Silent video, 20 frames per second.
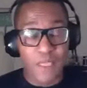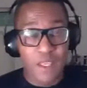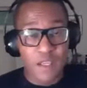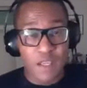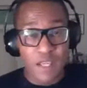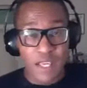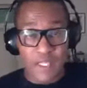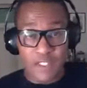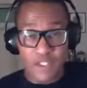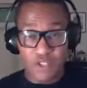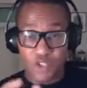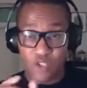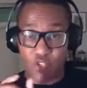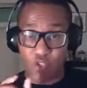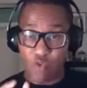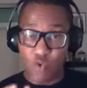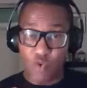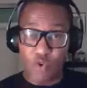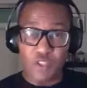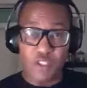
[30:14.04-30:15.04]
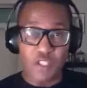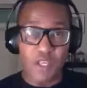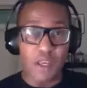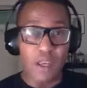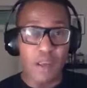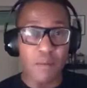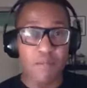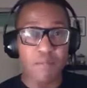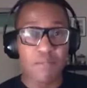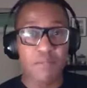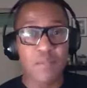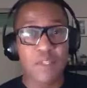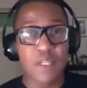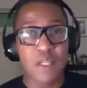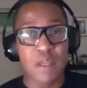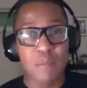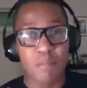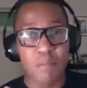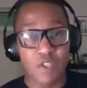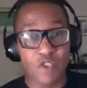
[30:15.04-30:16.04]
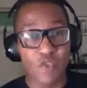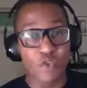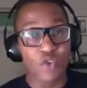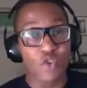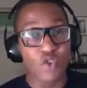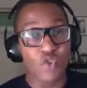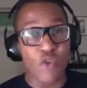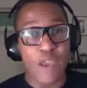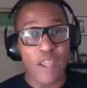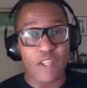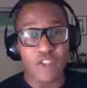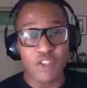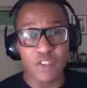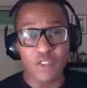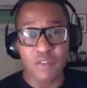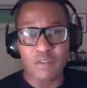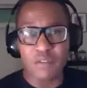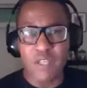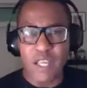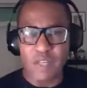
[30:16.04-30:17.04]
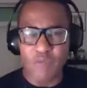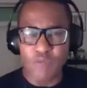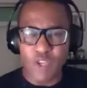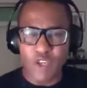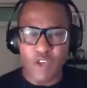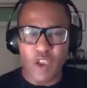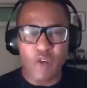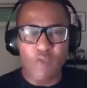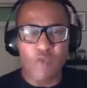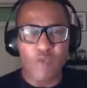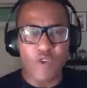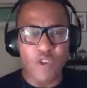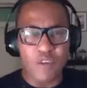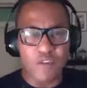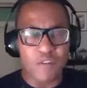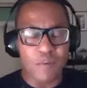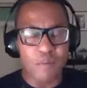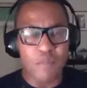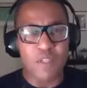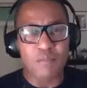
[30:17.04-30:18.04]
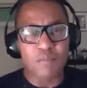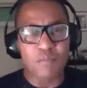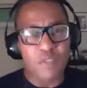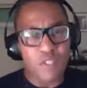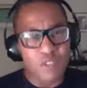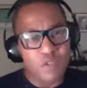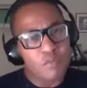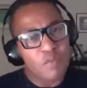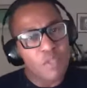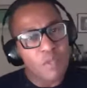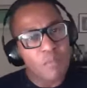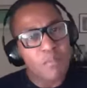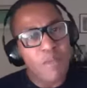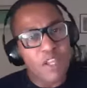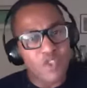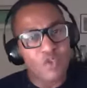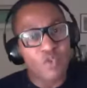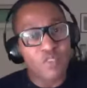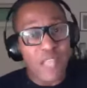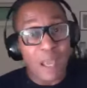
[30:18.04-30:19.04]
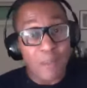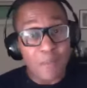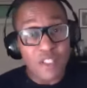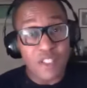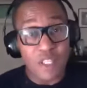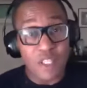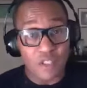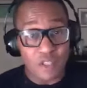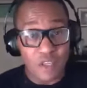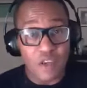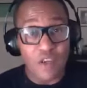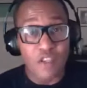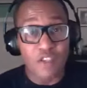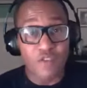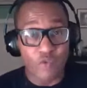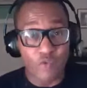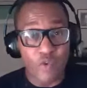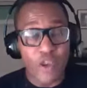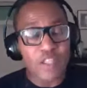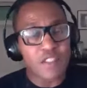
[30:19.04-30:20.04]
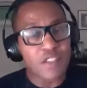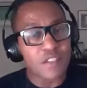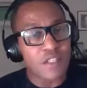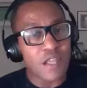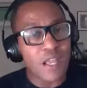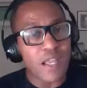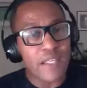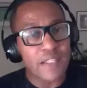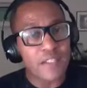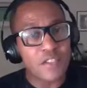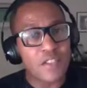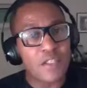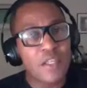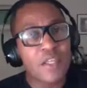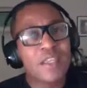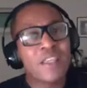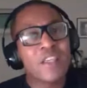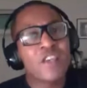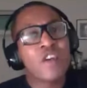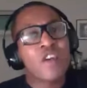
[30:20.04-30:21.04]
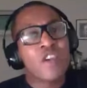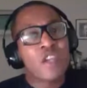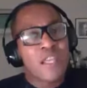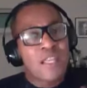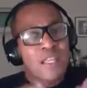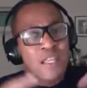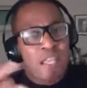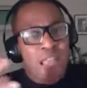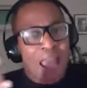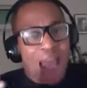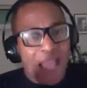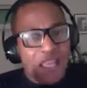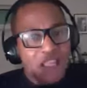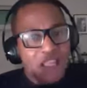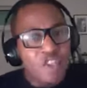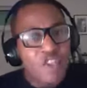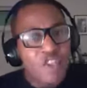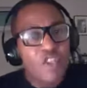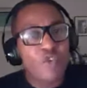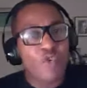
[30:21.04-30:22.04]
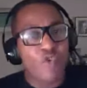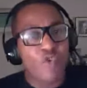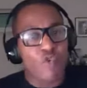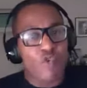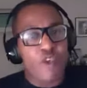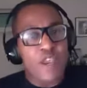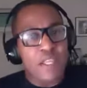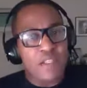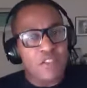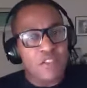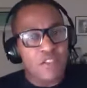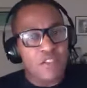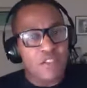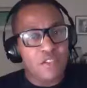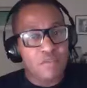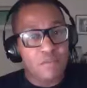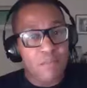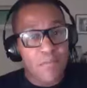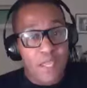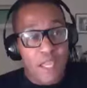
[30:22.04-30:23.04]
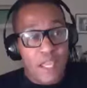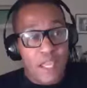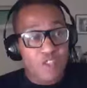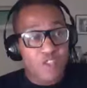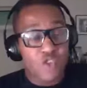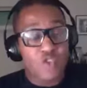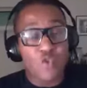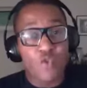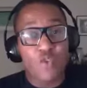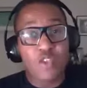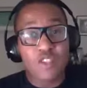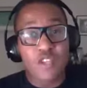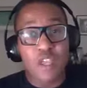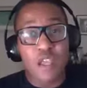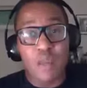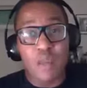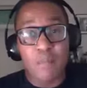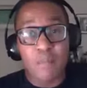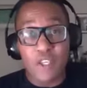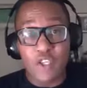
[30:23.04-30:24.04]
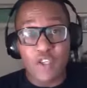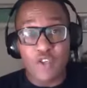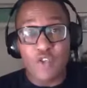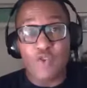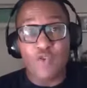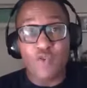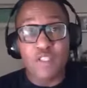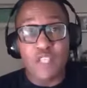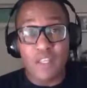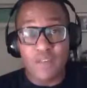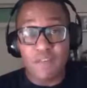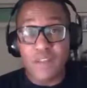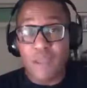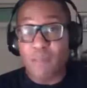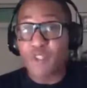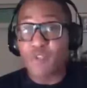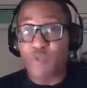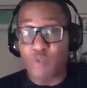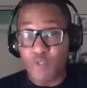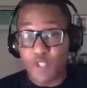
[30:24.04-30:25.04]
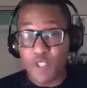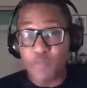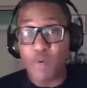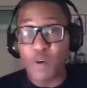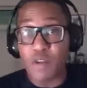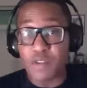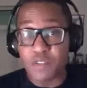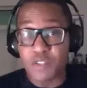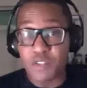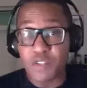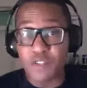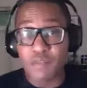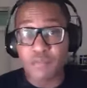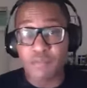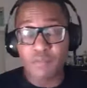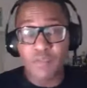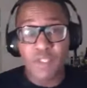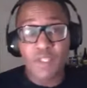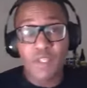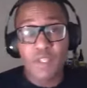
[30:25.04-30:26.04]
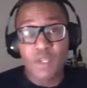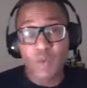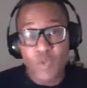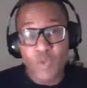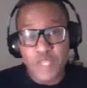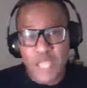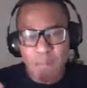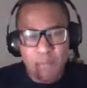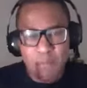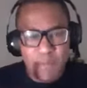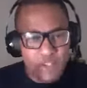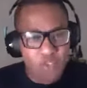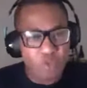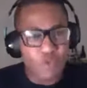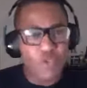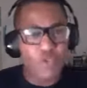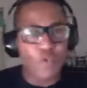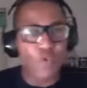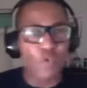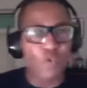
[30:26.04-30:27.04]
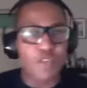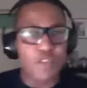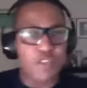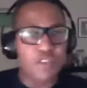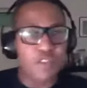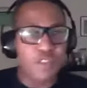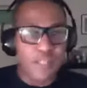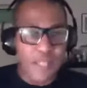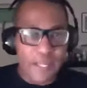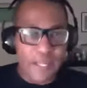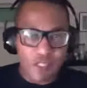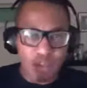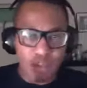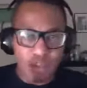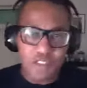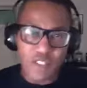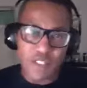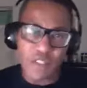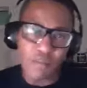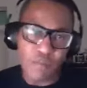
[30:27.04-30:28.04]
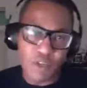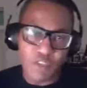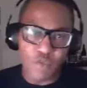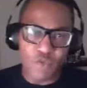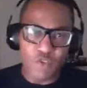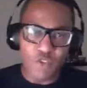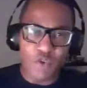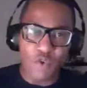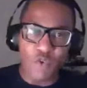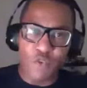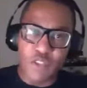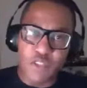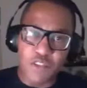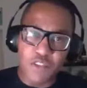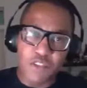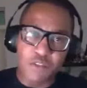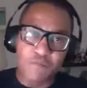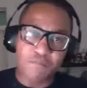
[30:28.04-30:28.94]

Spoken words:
In the short term, muscle contraction and recovering from the muscle damage that occurs through exercise actually creates a short-term acute inflammatory response. We get muscle soreness, delayed onset of muscle soreness.